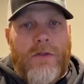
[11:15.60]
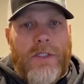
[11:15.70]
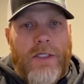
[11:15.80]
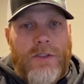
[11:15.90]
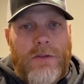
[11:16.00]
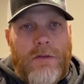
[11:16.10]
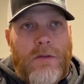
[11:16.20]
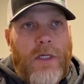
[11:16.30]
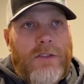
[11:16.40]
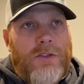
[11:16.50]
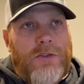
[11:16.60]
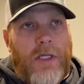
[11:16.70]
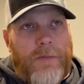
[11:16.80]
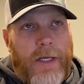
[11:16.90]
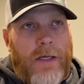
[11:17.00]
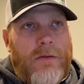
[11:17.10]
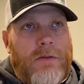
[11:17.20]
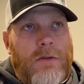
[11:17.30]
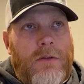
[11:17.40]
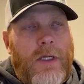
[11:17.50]
section as you step down,
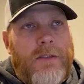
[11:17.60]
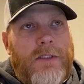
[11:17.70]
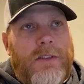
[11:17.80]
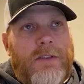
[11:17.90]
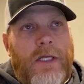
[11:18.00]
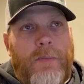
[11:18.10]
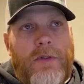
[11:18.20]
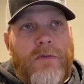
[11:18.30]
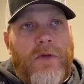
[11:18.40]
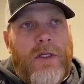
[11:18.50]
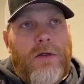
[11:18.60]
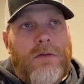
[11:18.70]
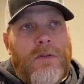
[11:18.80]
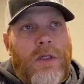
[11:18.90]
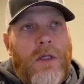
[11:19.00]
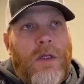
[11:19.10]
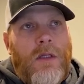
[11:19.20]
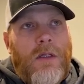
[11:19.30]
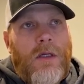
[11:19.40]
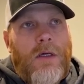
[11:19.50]
you kind of see the step in the video
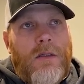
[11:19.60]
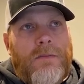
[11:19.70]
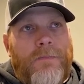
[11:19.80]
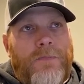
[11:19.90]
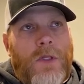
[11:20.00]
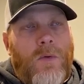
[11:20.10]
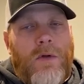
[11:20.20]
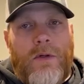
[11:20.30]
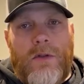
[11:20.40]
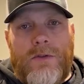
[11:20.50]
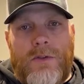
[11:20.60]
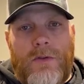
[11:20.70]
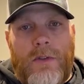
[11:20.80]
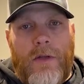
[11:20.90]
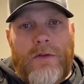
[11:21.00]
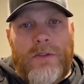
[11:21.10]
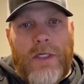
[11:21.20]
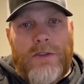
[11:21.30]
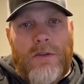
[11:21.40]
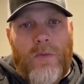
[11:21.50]
where it goes to another
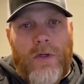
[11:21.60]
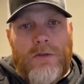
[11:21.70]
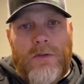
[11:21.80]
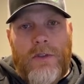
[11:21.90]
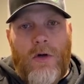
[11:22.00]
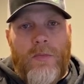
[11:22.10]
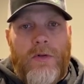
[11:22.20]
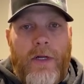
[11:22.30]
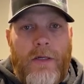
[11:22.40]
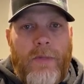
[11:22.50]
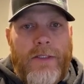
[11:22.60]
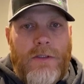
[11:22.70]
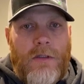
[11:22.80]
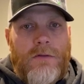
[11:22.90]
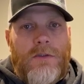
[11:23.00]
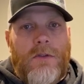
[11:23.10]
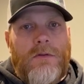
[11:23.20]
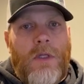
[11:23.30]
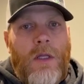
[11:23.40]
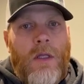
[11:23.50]
section that we also did open graded base on. So
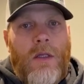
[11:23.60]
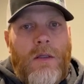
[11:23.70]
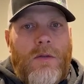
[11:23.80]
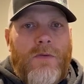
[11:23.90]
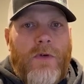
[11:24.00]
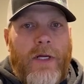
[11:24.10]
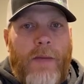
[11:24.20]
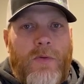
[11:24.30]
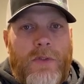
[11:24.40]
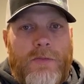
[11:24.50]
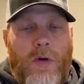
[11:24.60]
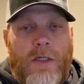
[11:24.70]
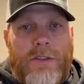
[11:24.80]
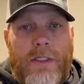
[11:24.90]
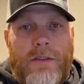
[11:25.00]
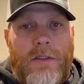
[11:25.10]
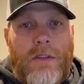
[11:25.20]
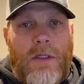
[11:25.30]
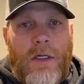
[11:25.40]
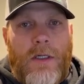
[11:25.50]
very happy with this project.
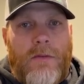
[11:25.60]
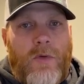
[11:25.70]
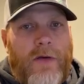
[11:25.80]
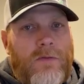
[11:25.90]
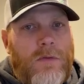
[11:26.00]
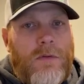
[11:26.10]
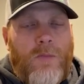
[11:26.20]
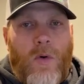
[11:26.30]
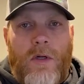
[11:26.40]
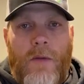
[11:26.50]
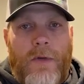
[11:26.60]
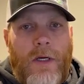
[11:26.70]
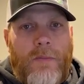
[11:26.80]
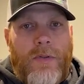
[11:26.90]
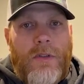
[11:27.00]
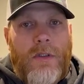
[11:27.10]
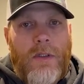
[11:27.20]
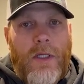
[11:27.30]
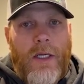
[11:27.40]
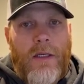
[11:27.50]
We have more coming up,
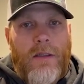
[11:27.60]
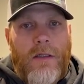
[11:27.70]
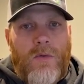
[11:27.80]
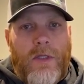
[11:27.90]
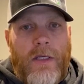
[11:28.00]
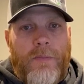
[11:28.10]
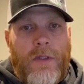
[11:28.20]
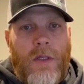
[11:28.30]
and we'll keep